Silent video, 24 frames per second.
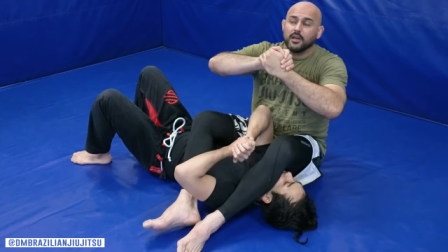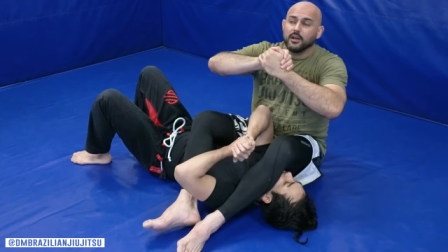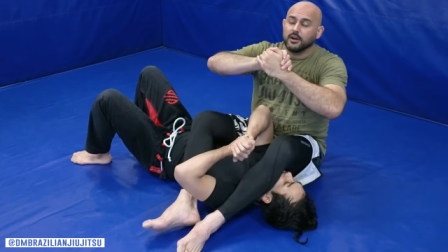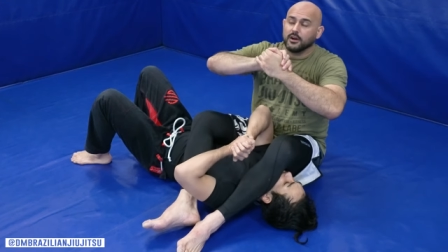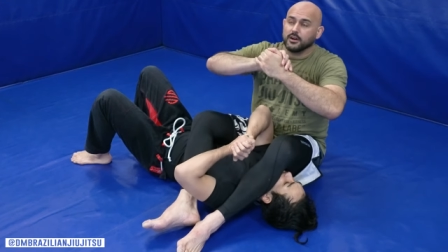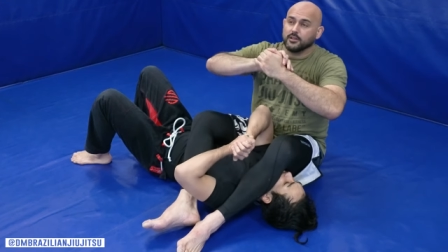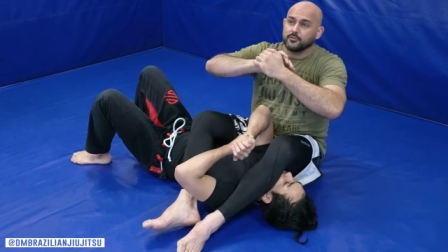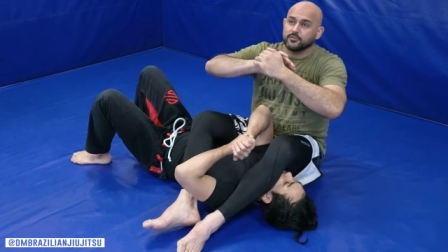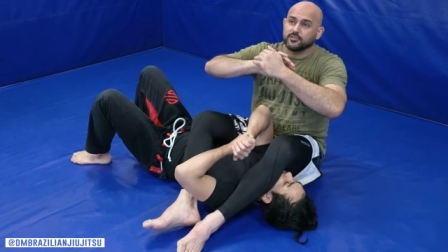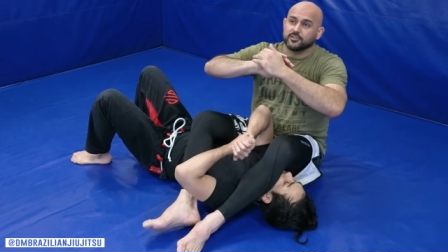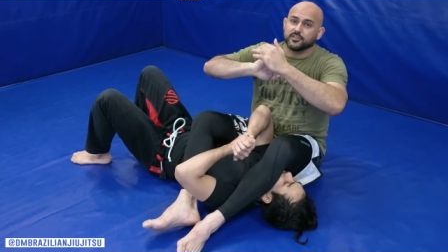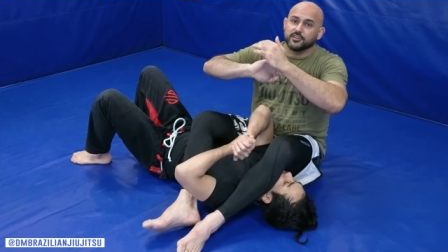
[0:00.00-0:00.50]

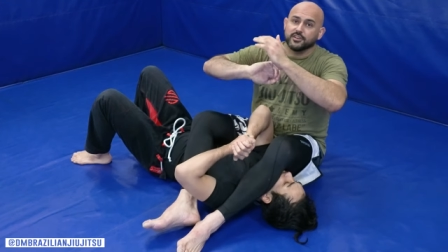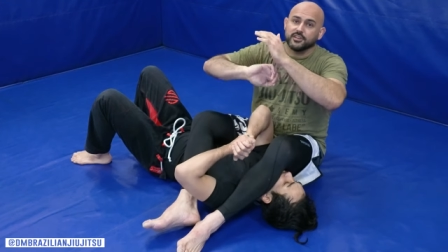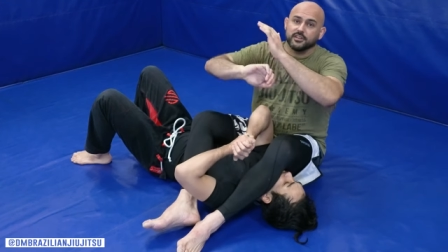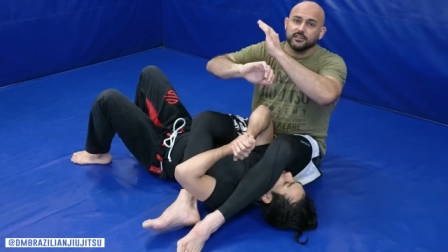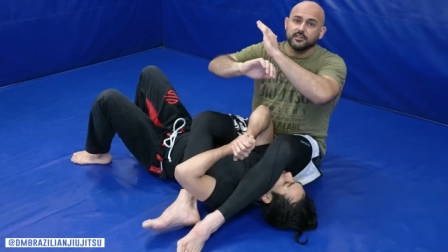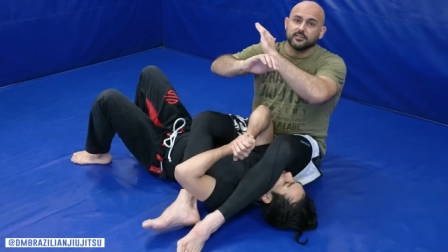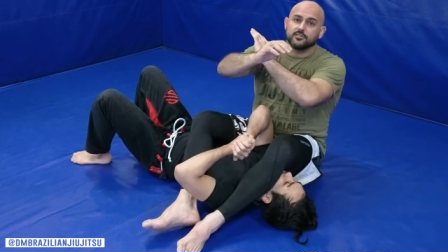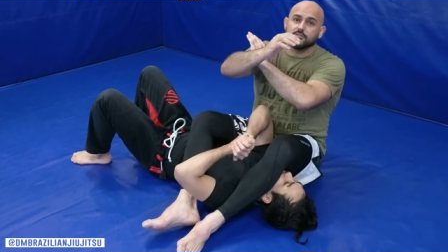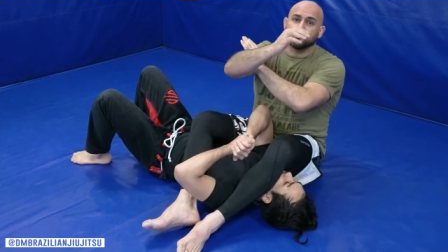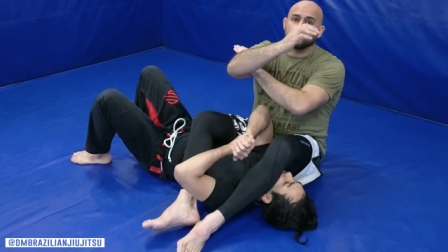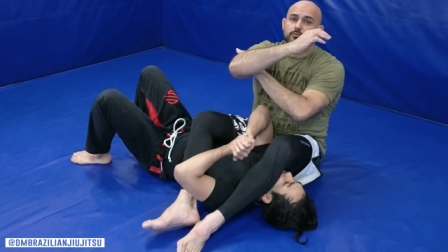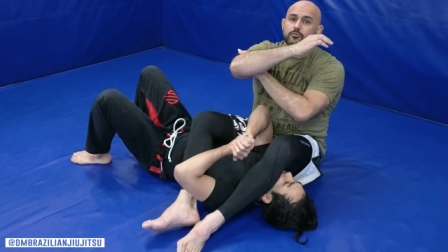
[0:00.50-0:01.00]
Others are
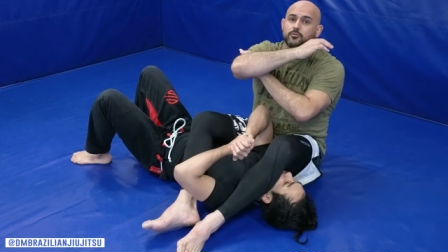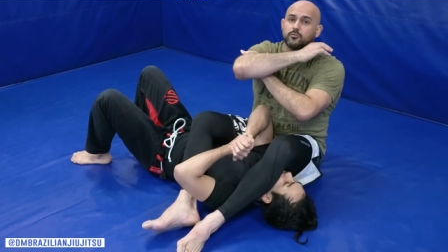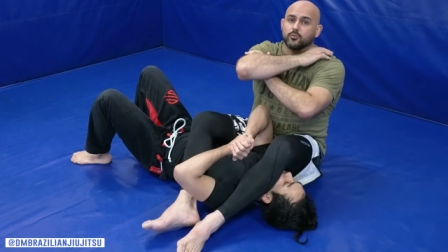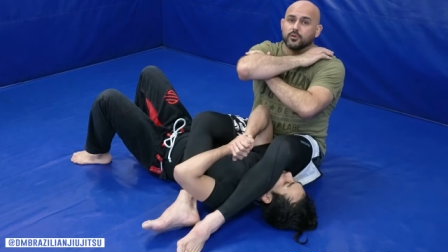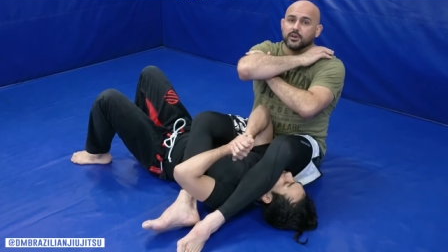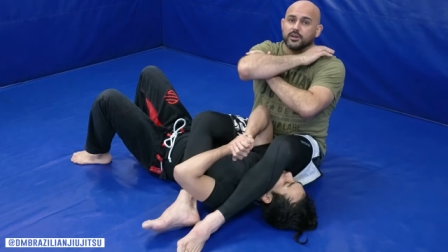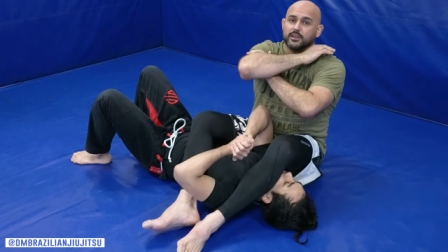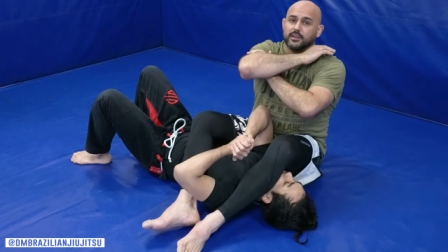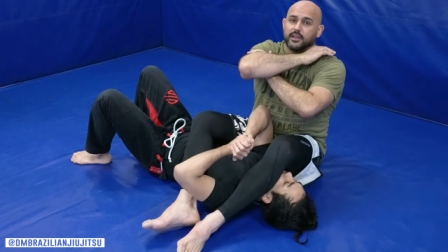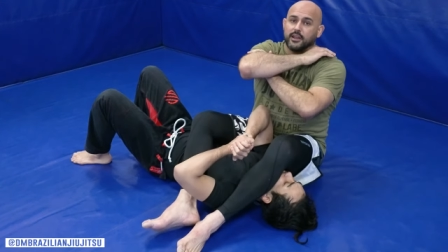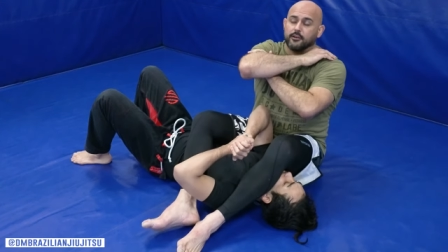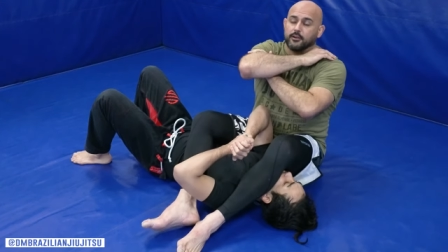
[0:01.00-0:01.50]
gonna do
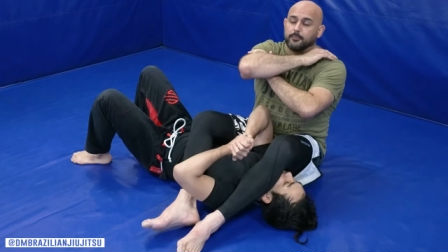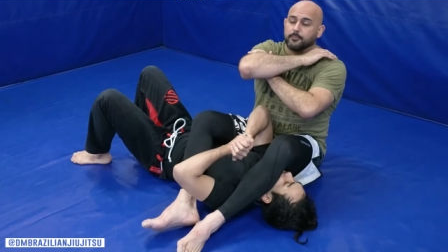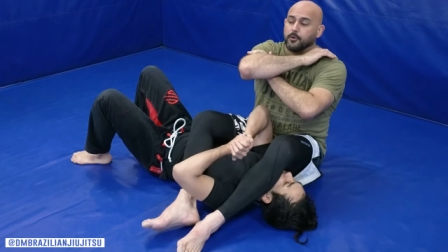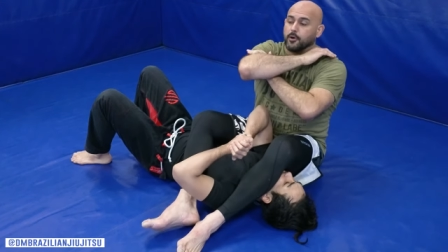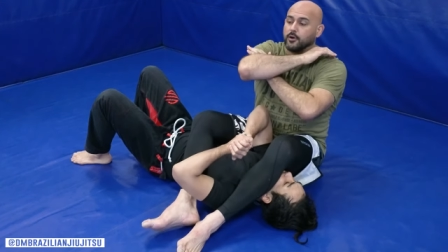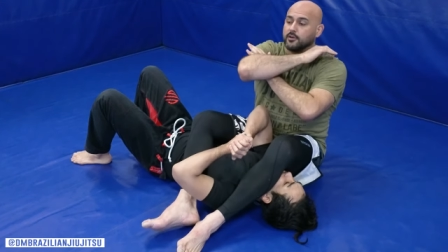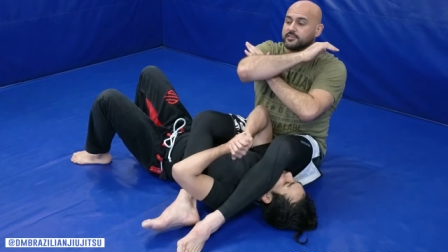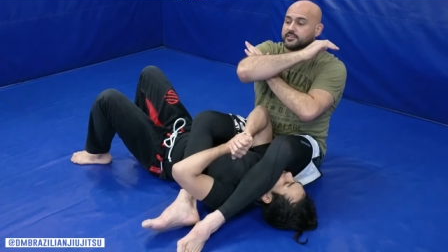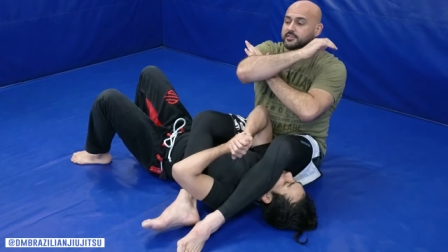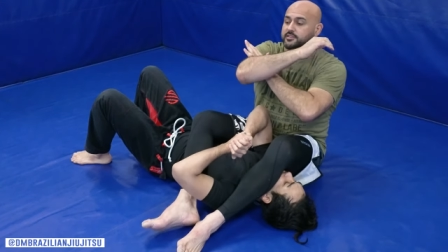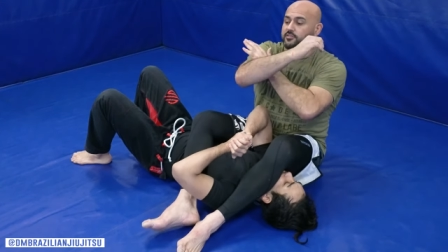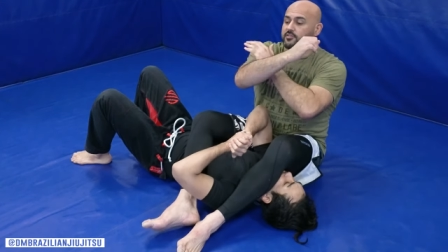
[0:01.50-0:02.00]
what Erik
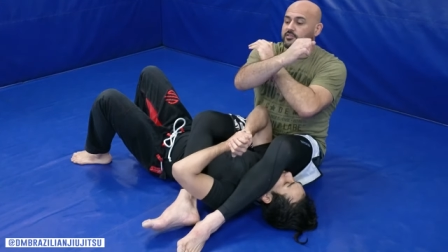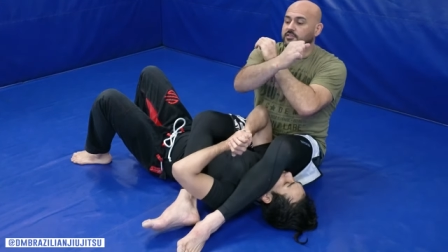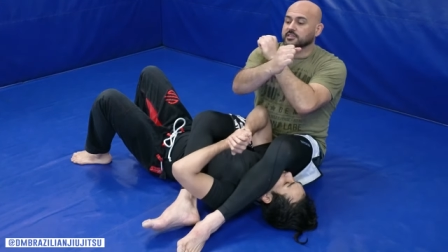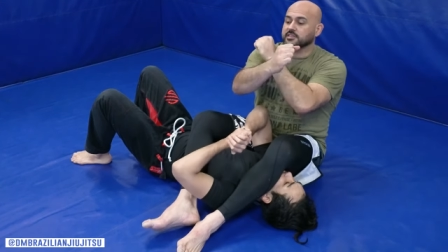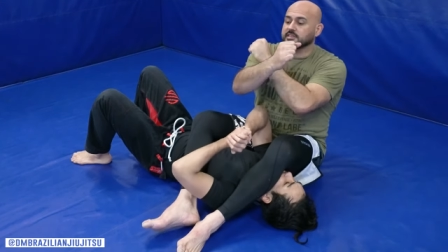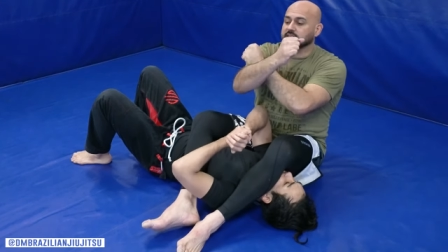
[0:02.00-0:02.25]
Paulson used